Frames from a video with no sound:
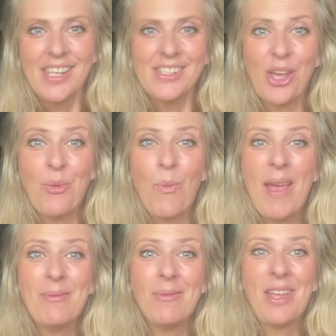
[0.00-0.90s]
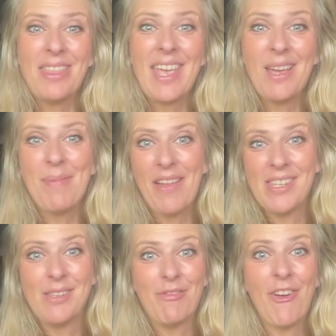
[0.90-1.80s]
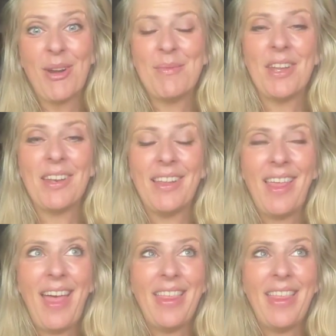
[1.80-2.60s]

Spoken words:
So when we think about this environment,